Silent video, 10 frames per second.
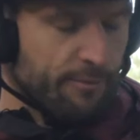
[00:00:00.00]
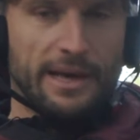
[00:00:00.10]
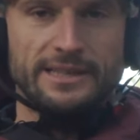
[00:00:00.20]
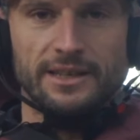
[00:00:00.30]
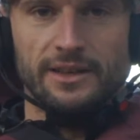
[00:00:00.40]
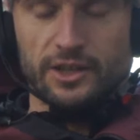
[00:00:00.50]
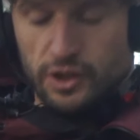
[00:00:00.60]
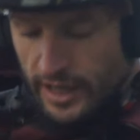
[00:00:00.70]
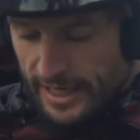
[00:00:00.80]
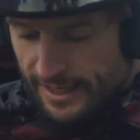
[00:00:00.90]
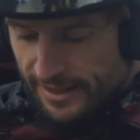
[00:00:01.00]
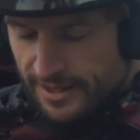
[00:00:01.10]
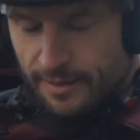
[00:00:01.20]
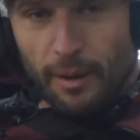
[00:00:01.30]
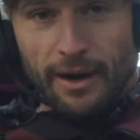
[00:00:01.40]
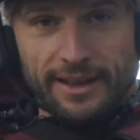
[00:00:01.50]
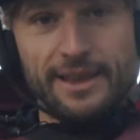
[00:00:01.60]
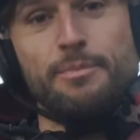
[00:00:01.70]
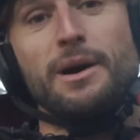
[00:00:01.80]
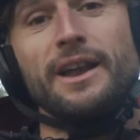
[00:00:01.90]
basically treaded, pardon the
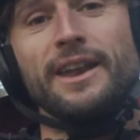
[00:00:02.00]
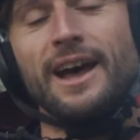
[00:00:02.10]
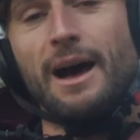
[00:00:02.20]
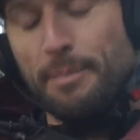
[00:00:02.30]
pun, a